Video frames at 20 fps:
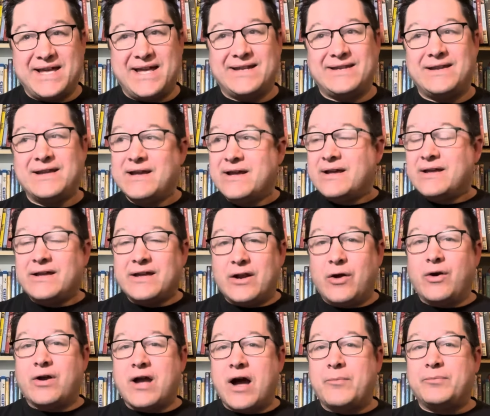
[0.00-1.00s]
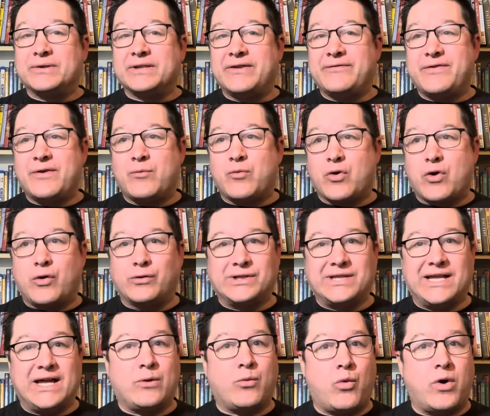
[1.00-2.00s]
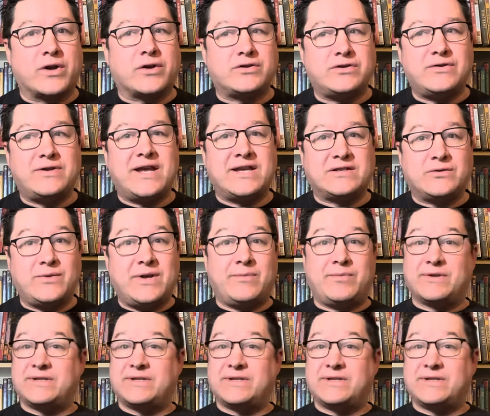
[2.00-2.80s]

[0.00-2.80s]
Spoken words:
and you know, a couple of them were only like 1 or 2 days a week.